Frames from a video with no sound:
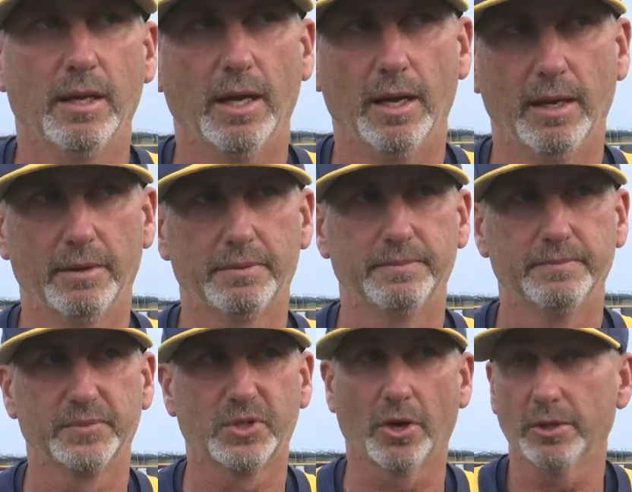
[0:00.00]
Uh,
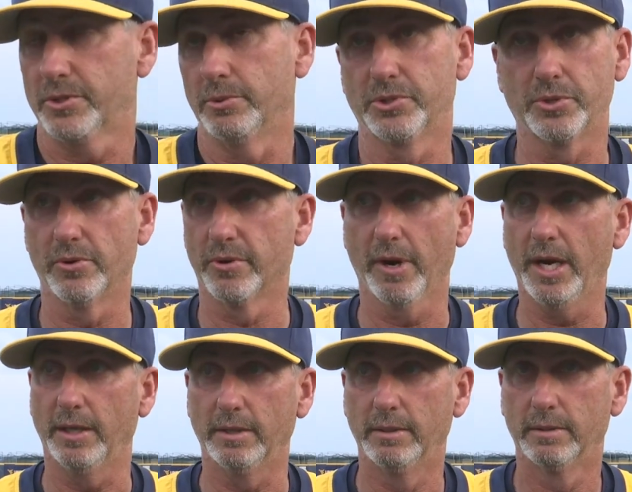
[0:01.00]
Carson was throwing
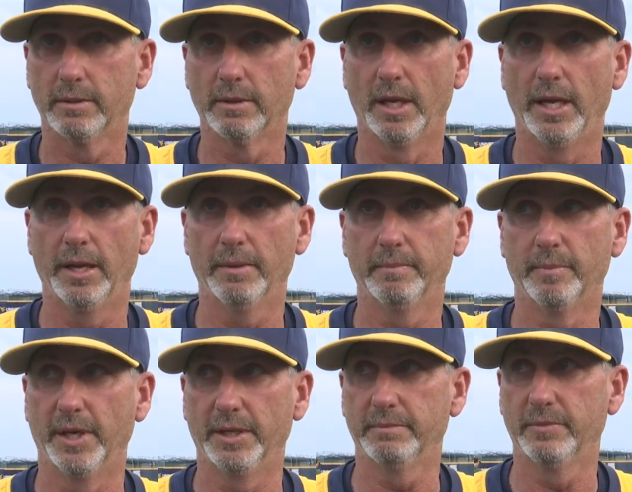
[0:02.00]
great, uh,
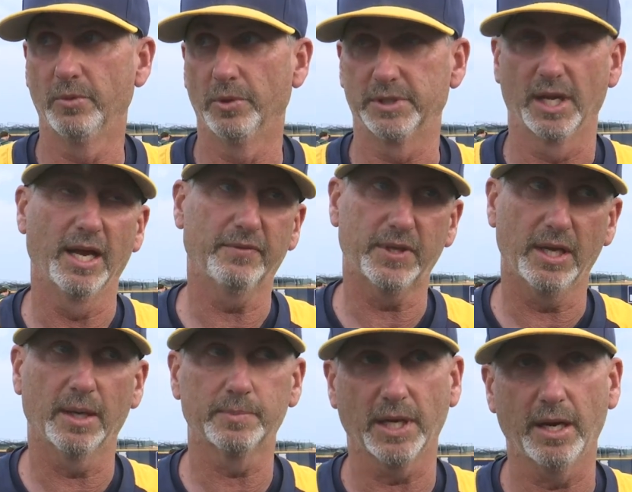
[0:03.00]
but with the
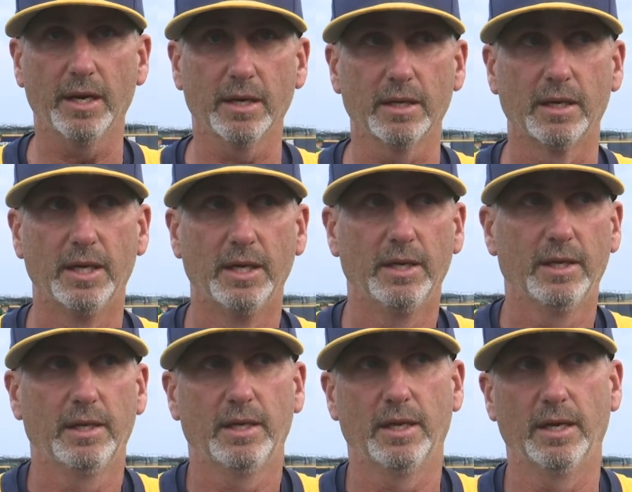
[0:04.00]
lefty up there
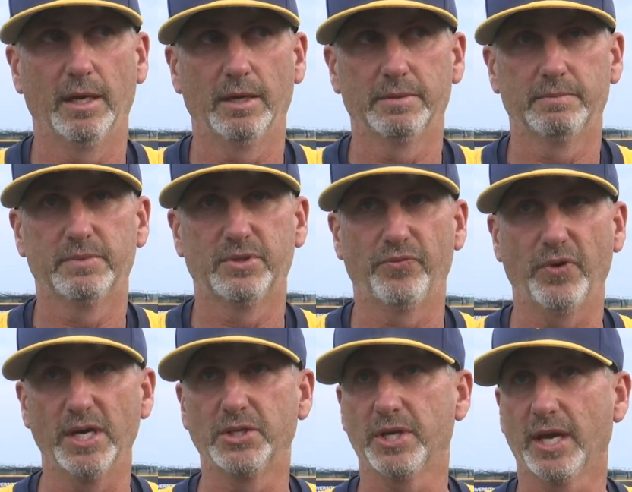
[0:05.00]
uh, to
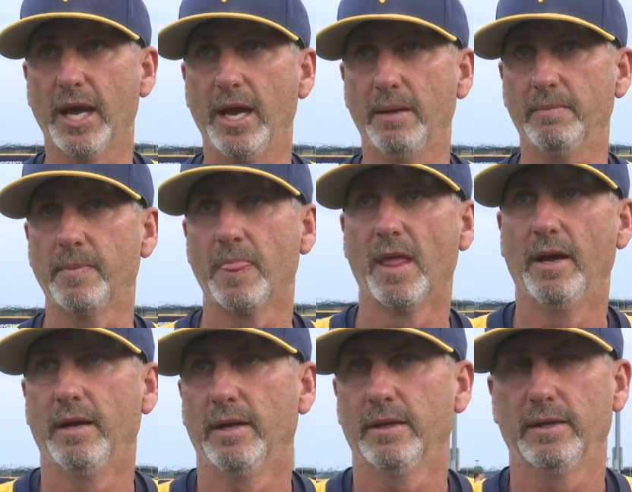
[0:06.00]
finish the game,
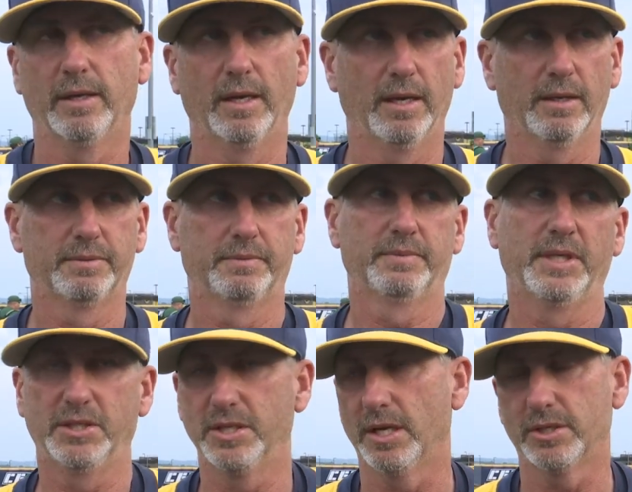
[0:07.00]
uh,
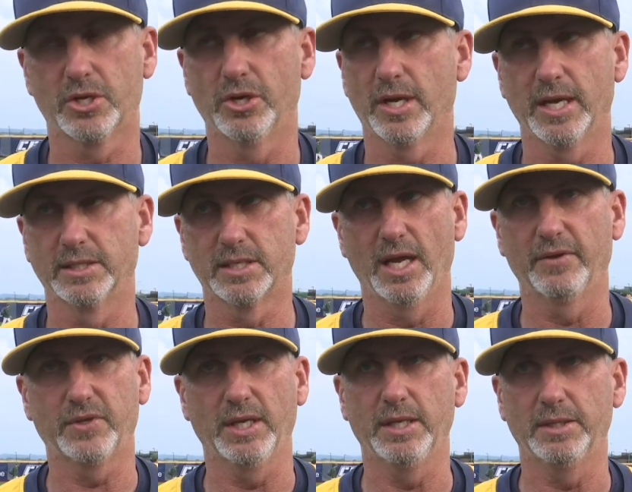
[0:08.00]
he's not as good against
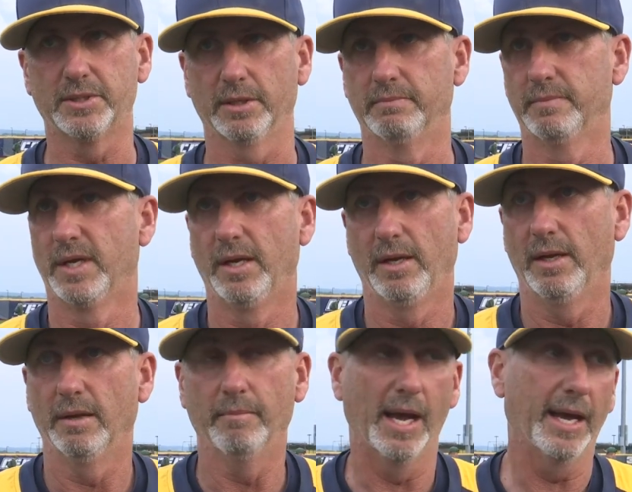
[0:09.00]
lefties,
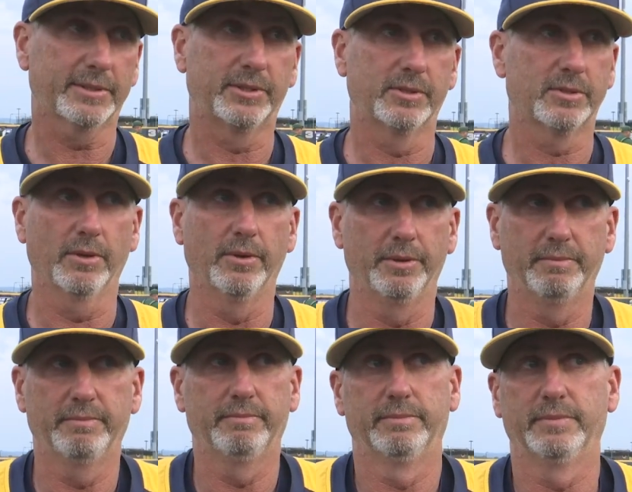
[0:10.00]
and Max is
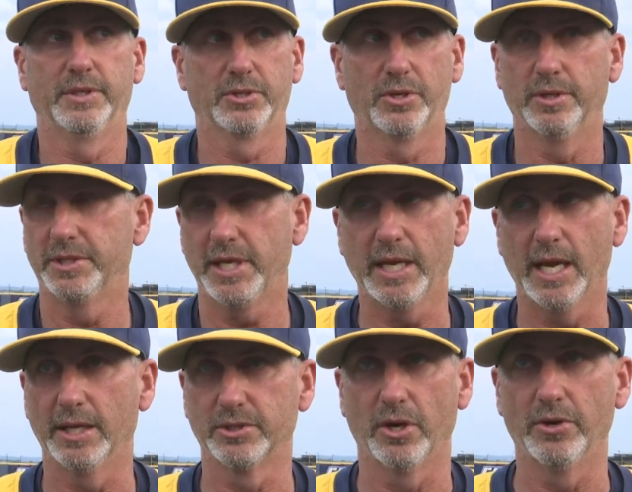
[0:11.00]
throwing as good as he
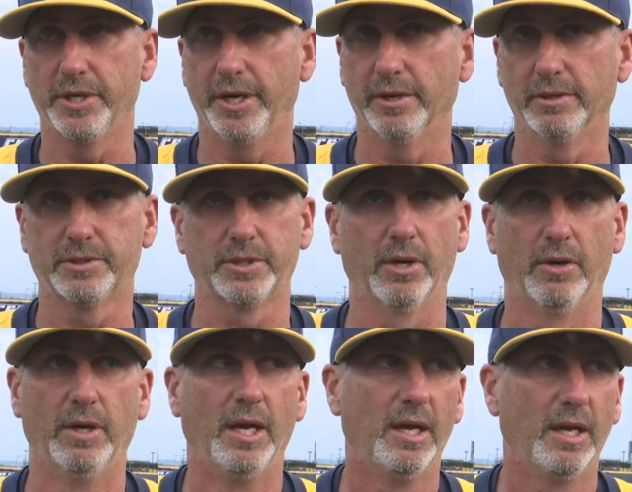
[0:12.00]
has all year, so